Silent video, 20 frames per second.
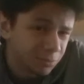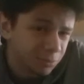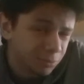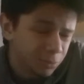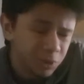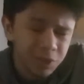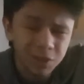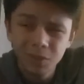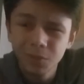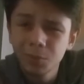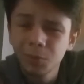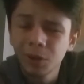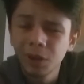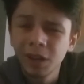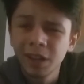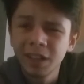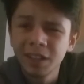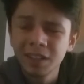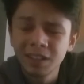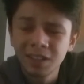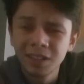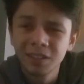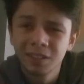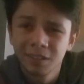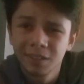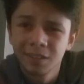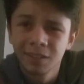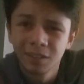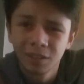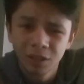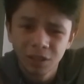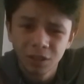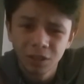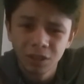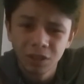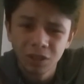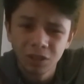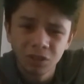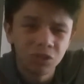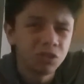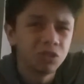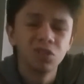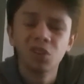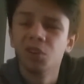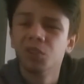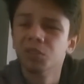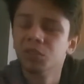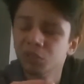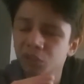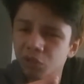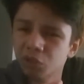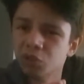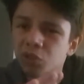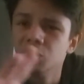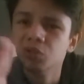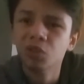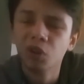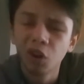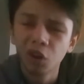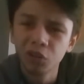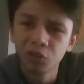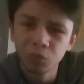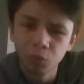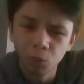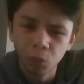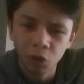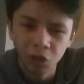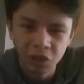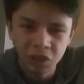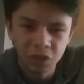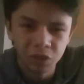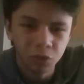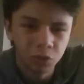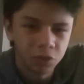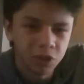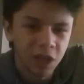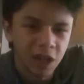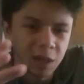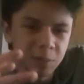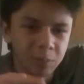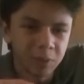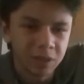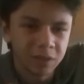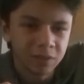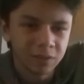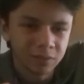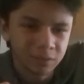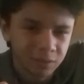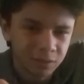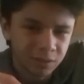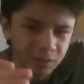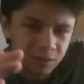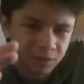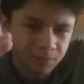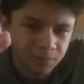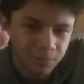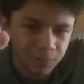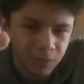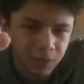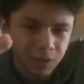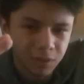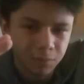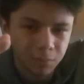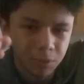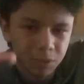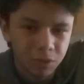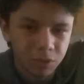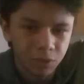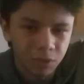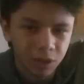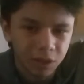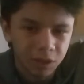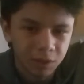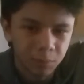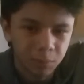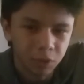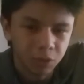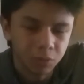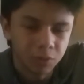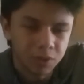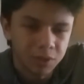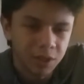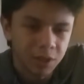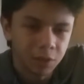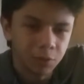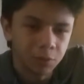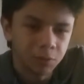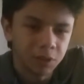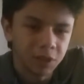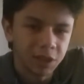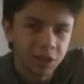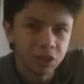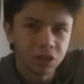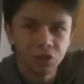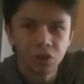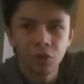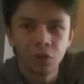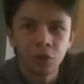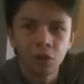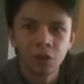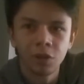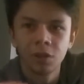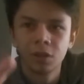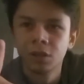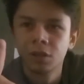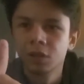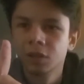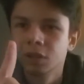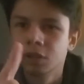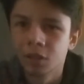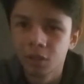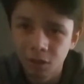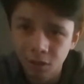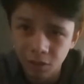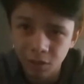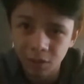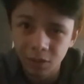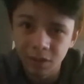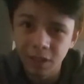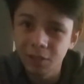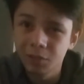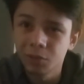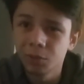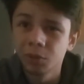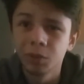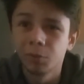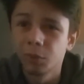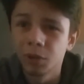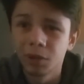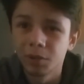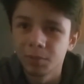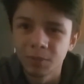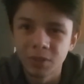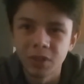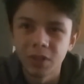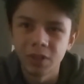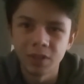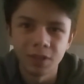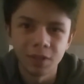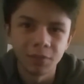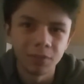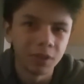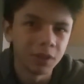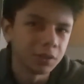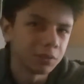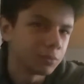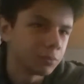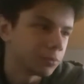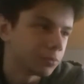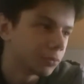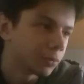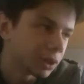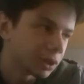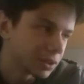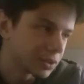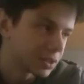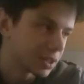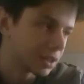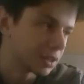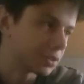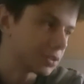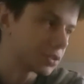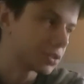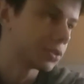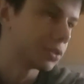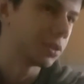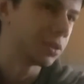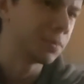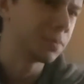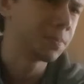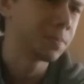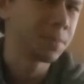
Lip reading: Which is why you do not want to tape it so that the balloon is hanging over the edge of the car. Or that's only one of the mistakes I've done while designing this car.